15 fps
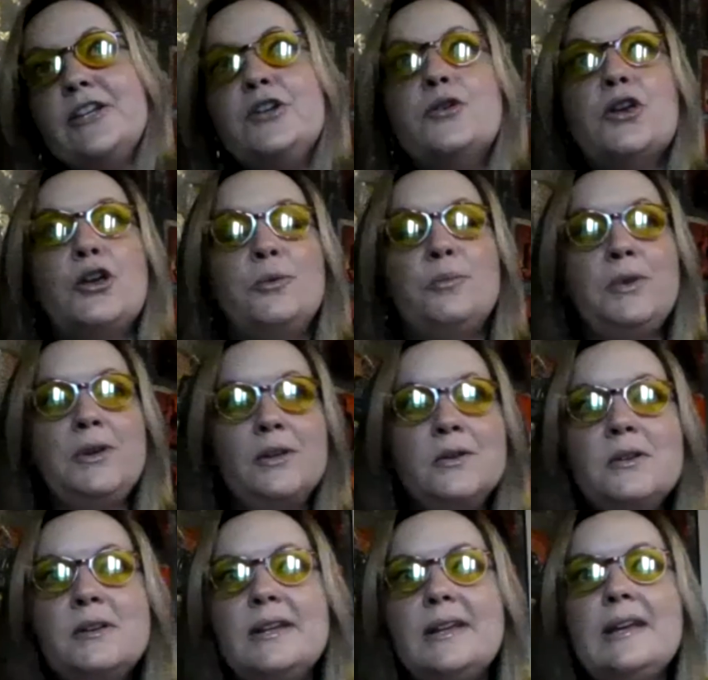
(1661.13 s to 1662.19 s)

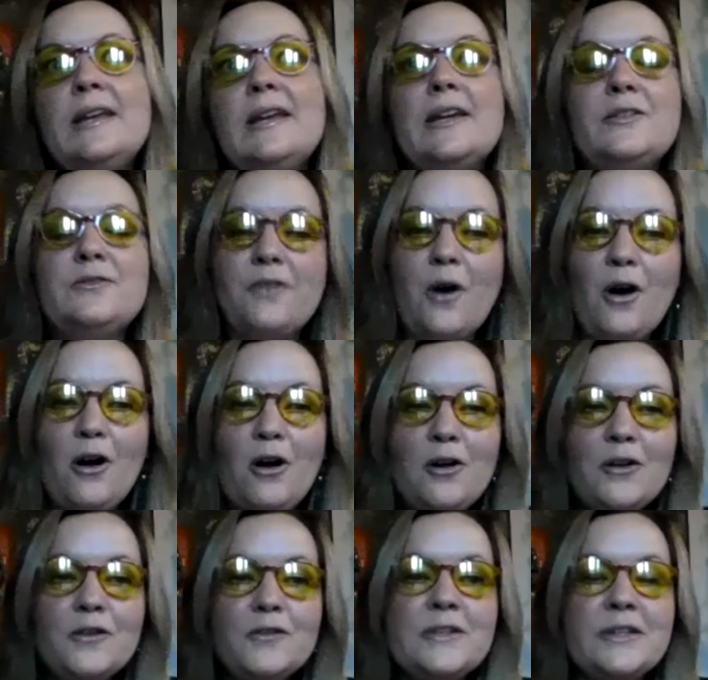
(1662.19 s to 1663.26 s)
community
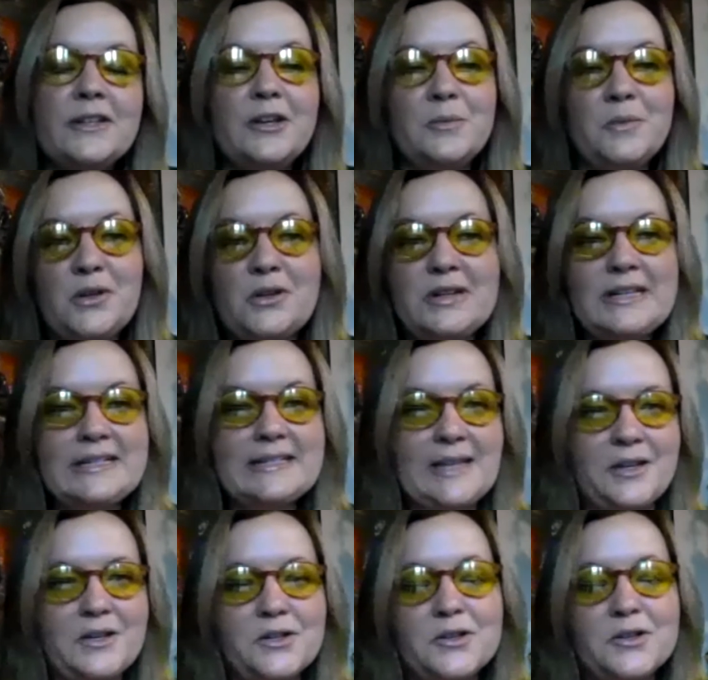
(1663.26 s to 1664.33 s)
involved and community
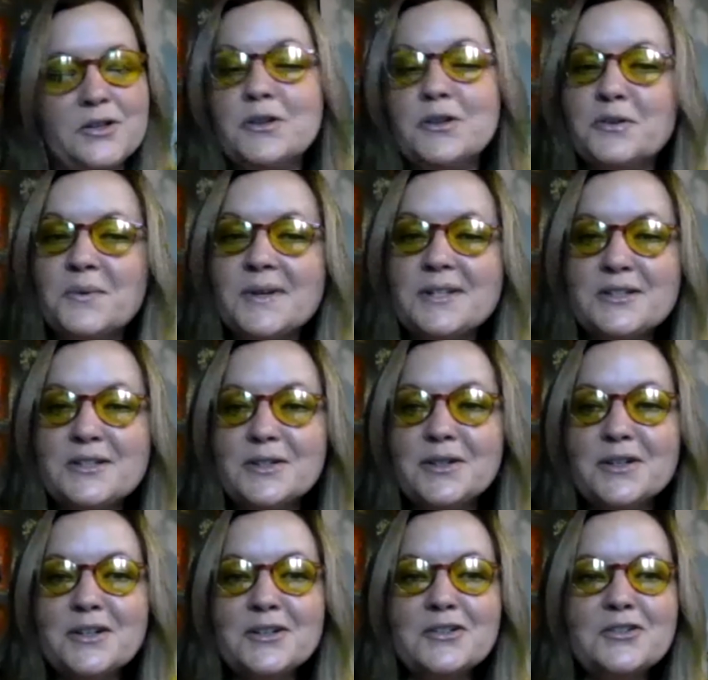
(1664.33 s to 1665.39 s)
centered
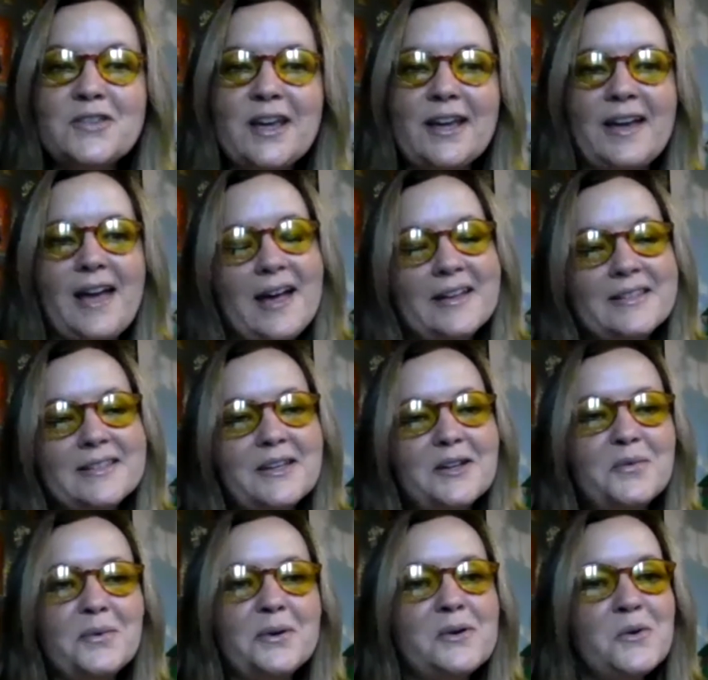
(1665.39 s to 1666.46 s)
research that has like
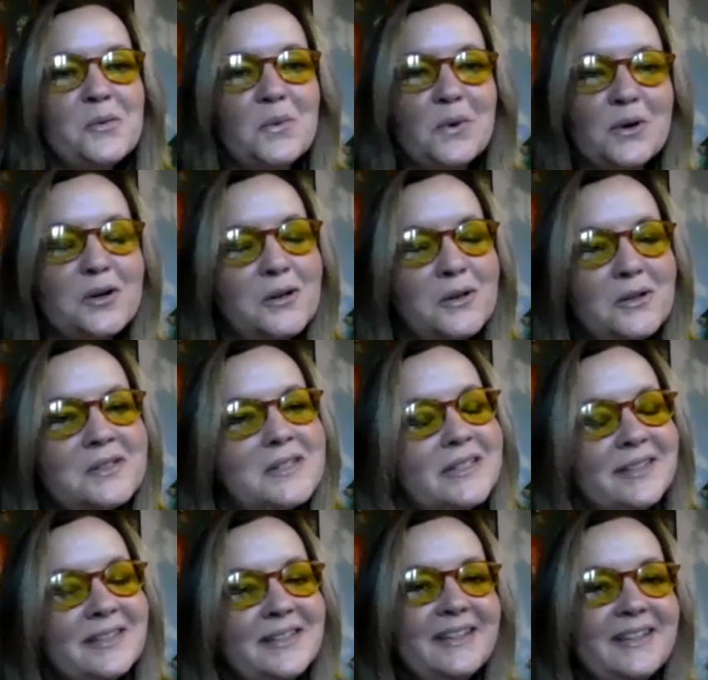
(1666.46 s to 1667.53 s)
real world
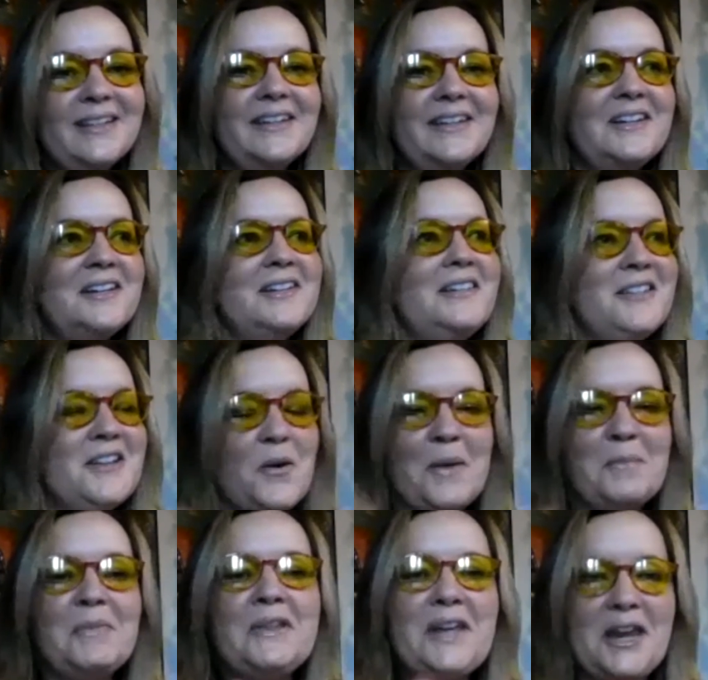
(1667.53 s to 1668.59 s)

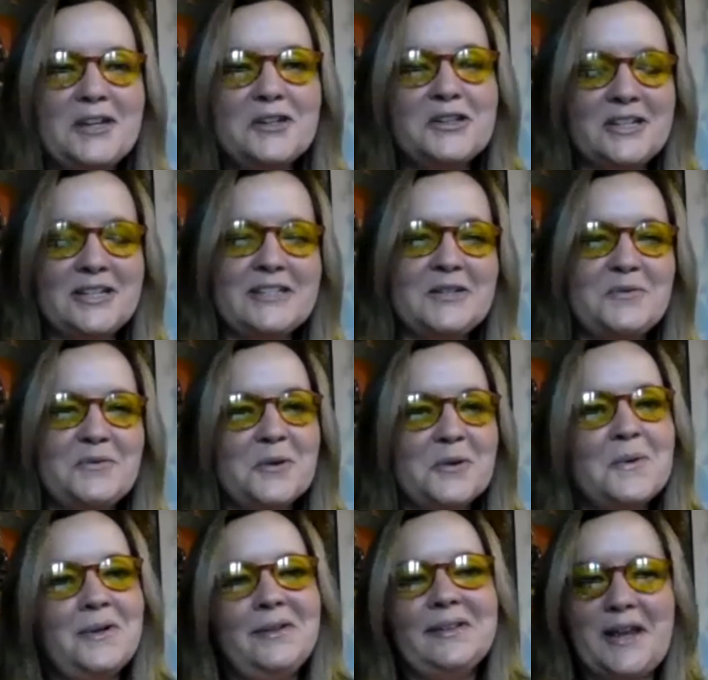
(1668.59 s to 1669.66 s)
implications and real
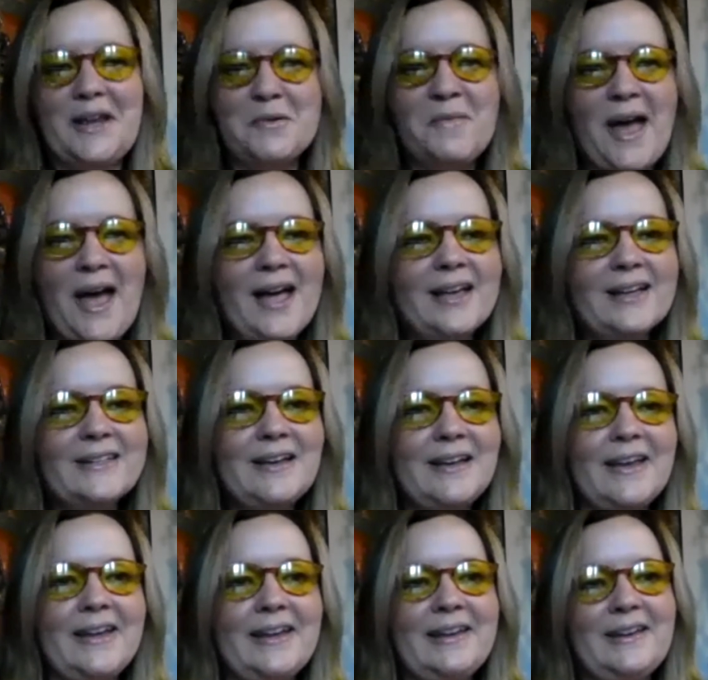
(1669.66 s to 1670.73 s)
world impact.
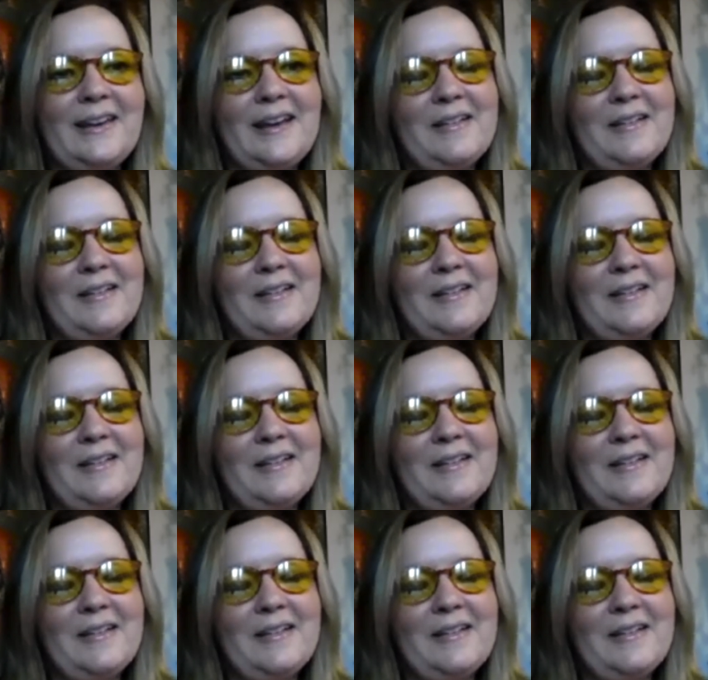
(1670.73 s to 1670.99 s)
I